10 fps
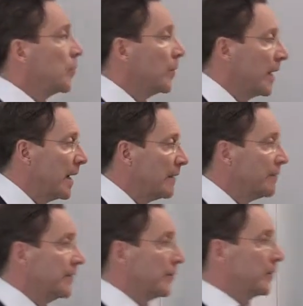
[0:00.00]
We
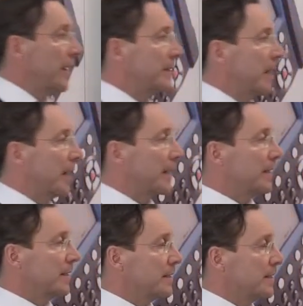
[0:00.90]
have the red
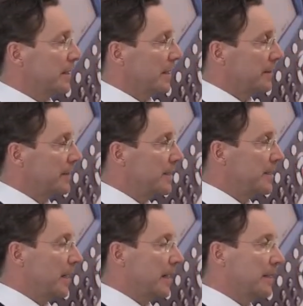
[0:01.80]
icons, and these
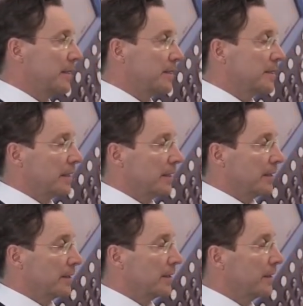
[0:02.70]
icons
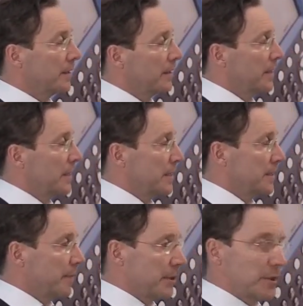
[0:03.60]
are
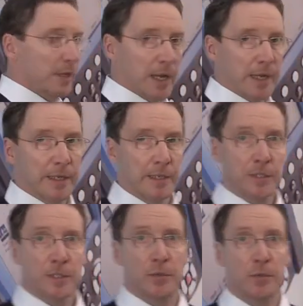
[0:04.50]
special
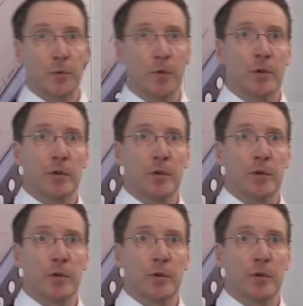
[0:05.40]
icons to